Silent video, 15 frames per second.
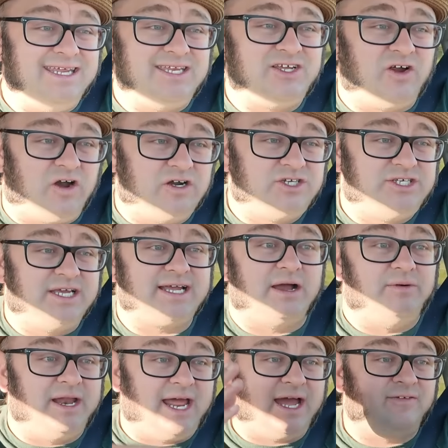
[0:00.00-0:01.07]
get car sick,
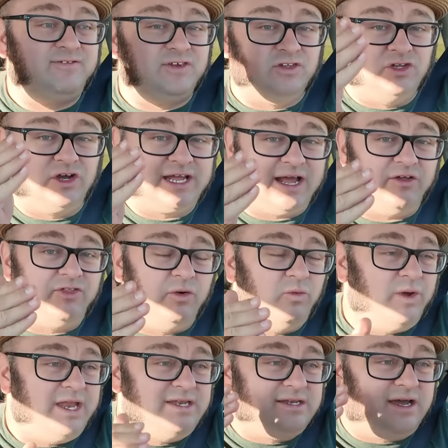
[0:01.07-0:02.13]
I would have to look out the
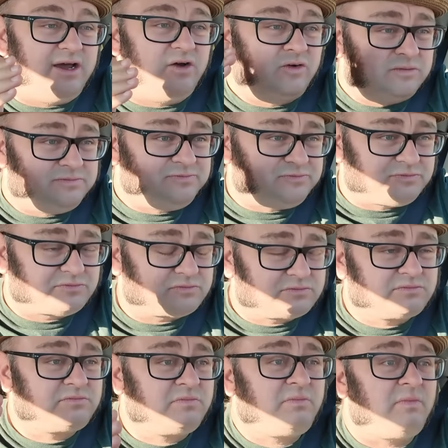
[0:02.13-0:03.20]
window
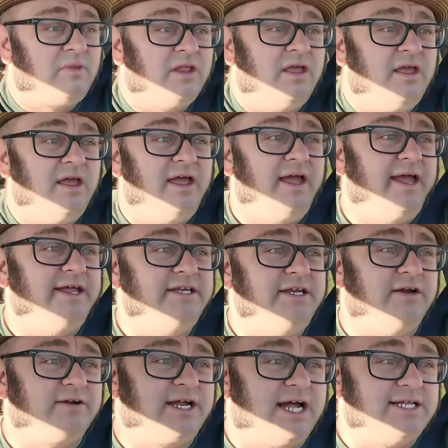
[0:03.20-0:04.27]
and
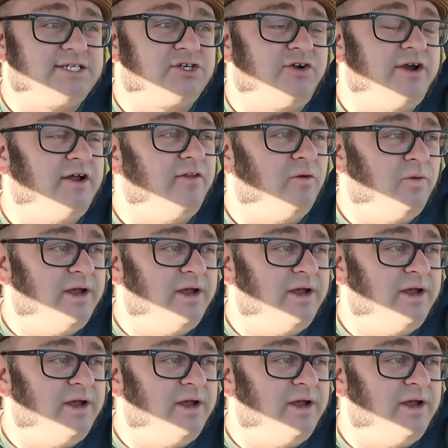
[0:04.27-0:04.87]
you know concentrate on the